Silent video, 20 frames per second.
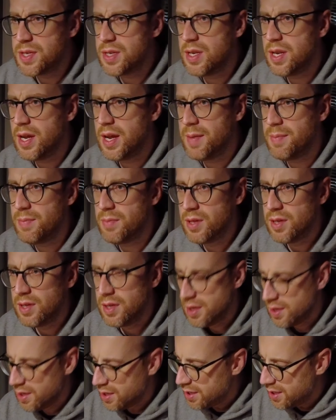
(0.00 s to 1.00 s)
and
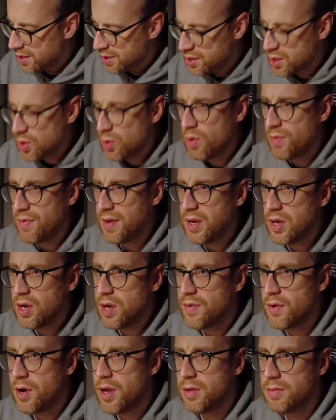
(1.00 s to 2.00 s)
see what we think
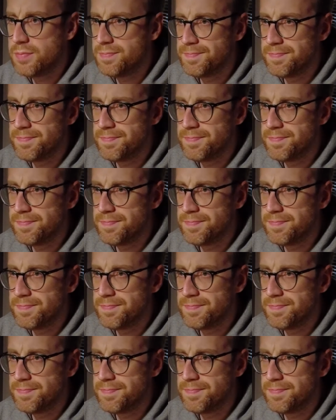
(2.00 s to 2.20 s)
overall.